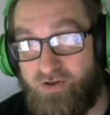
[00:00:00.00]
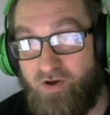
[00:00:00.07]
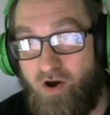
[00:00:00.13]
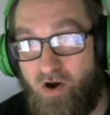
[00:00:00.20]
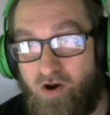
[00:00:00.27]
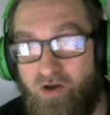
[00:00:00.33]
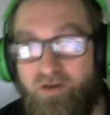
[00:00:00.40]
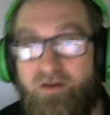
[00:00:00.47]

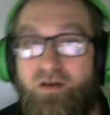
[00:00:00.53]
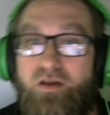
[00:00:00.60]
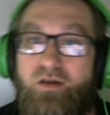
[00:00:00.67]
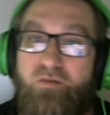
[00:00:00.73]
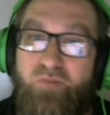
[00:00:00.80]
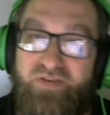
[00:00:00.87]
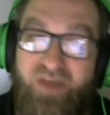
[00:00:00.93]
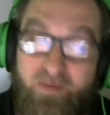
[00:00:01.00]
card,
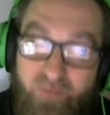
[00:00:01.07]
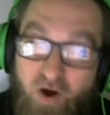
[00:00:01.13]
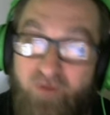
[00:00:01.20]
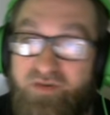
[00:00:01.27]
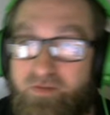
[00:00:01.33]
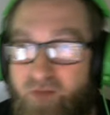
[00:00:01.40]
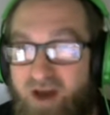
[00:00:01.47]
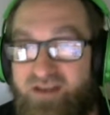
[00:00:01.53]
but they both
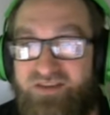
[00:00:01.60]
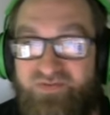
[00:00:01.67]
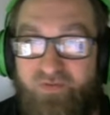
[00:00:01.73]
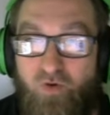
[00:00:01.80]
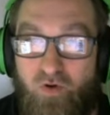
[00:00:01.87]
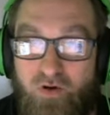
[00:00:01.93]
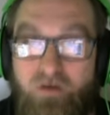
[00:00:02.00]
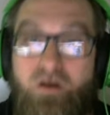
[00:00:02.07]
can minus
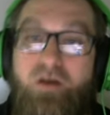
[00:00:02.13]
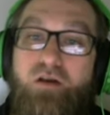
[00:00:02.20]
four.